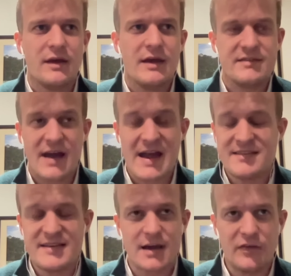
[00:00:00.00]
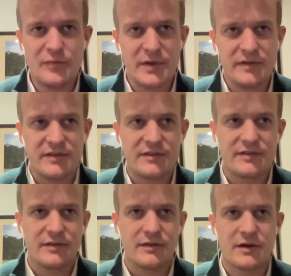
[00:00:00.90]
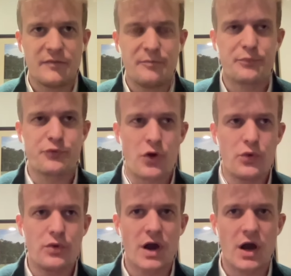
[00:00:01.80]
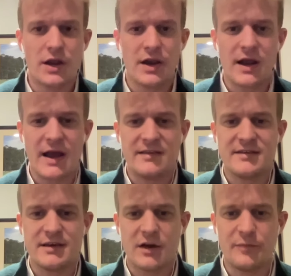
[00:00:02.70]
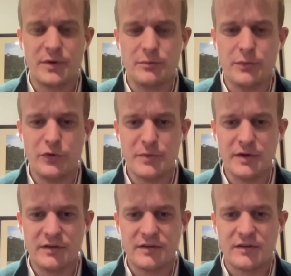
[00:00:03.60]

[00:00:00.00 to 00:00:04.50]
is an anti-government, kind of pro-gun, anti-government movement